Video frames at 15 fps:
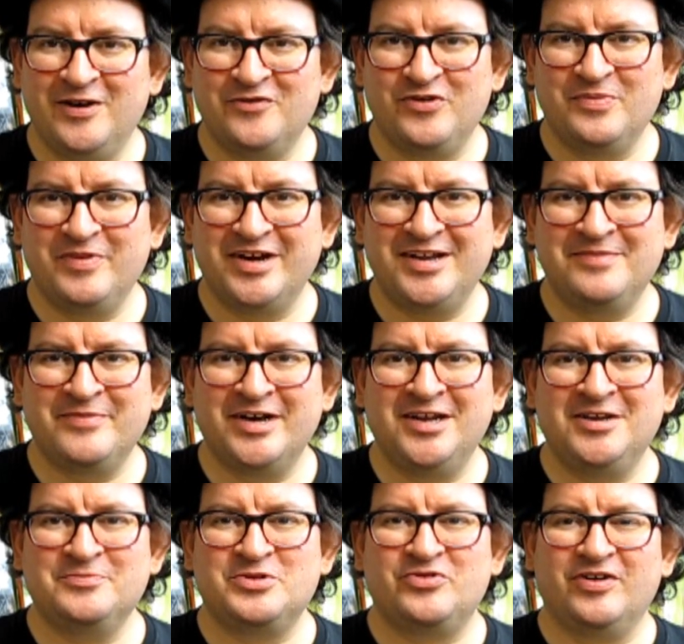everybody, my
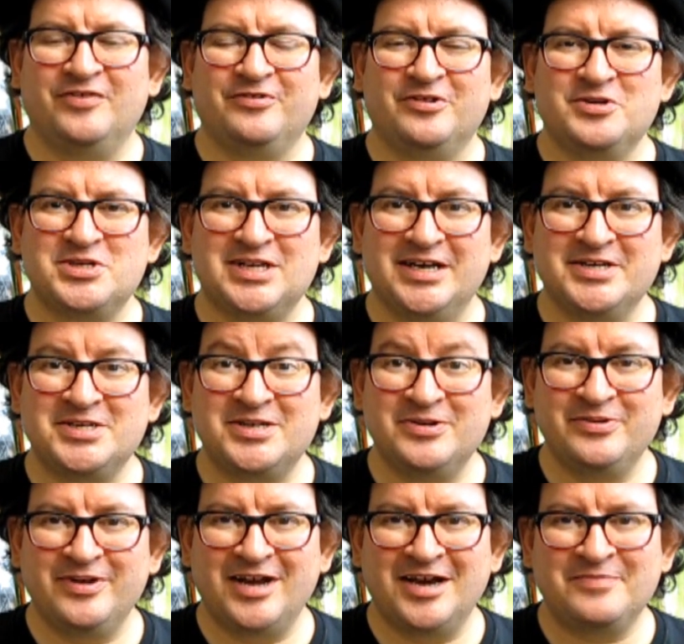name's Trevor
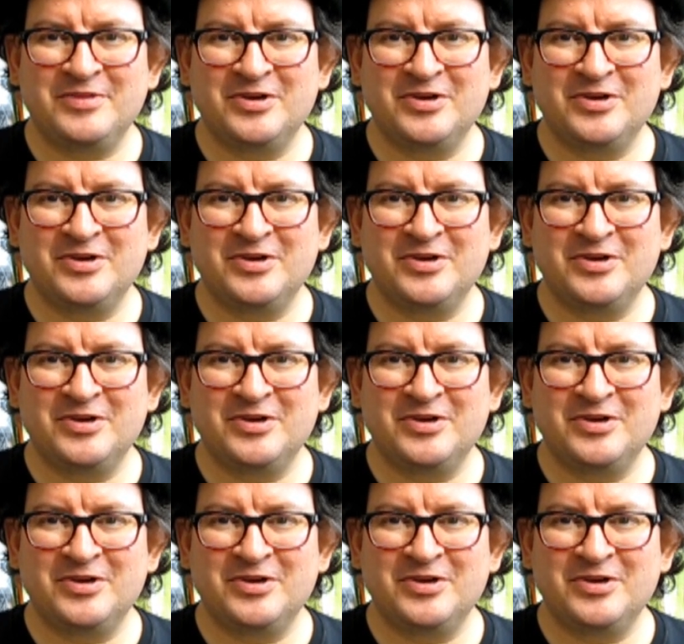Selescu and I'm